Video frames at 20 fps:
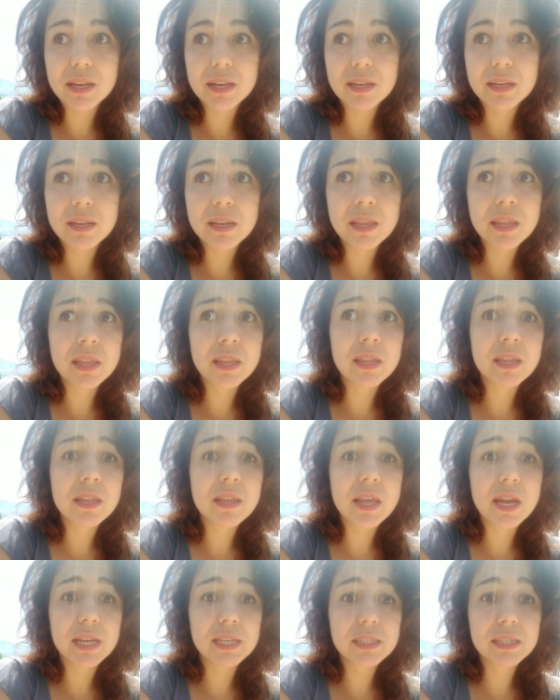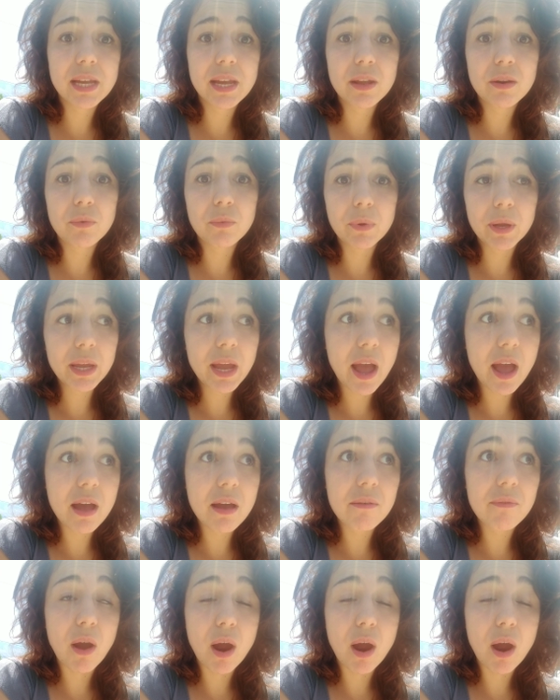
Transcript: They said, "We have